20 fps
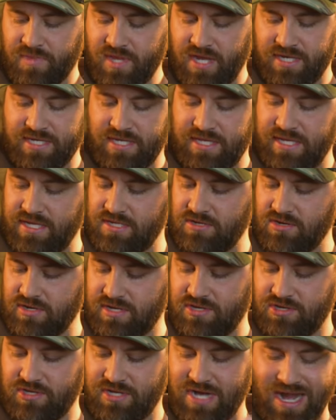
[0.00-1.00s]
Like I said, these are
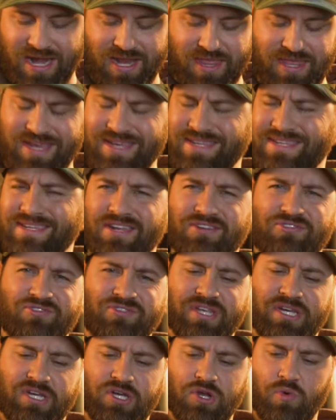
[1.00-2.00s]
kind of the essentials
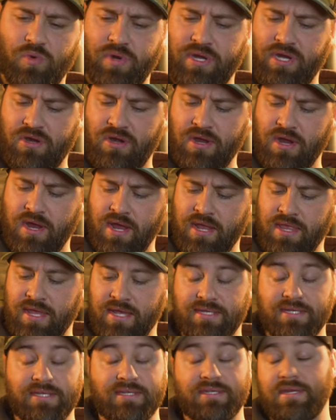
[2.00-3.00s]
that go in here.
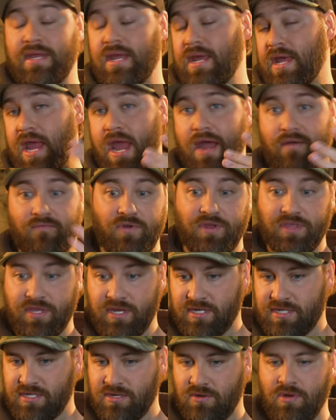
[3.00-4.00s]
This is
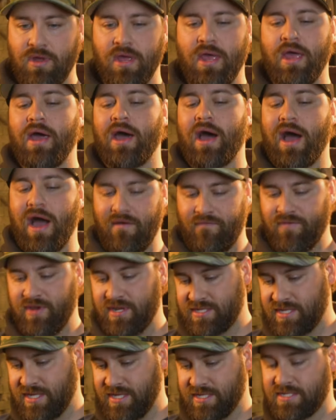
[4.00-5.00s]
everything. So
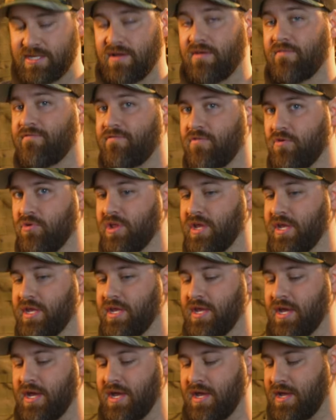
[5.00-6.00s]
obviously it's
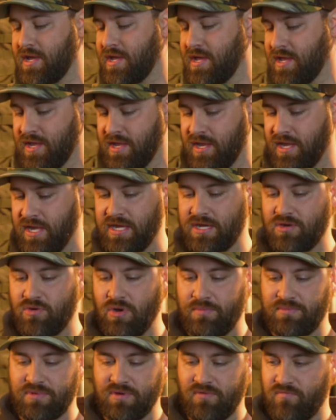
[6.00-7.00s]
fully
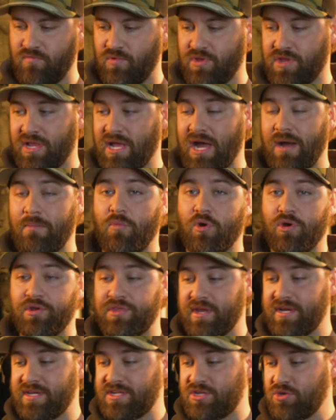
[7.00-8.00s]
equipped with a lot more things.